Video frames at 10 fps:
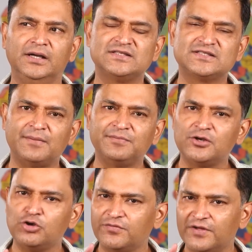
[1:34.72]
it's
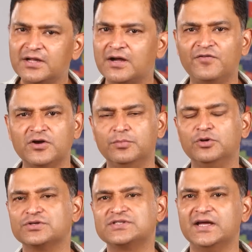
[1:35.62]
something not very
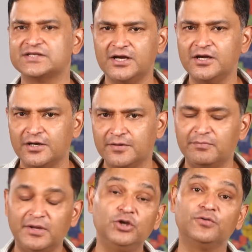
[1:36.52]
comfortable to say as an Indian.
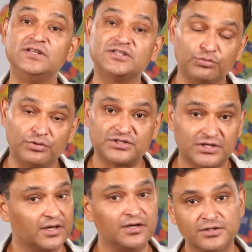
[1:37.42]
Many of these students
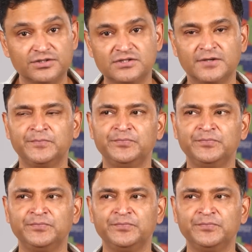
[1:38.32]
are Indians.